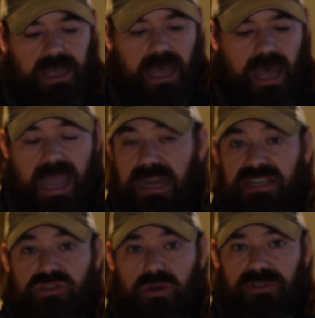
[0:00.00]

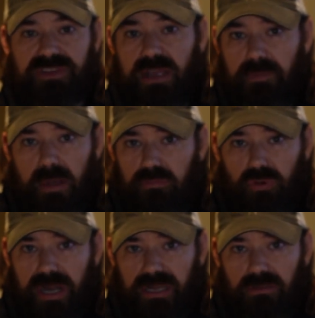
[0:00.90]
any sort of tip-up
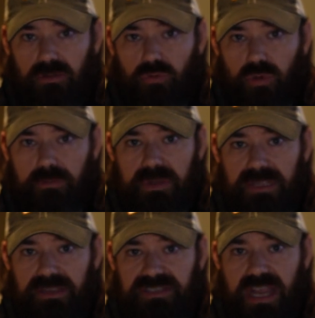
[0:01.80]
rig would
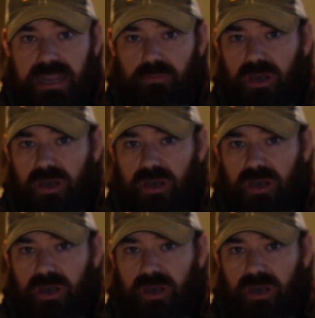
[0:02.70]
be the same,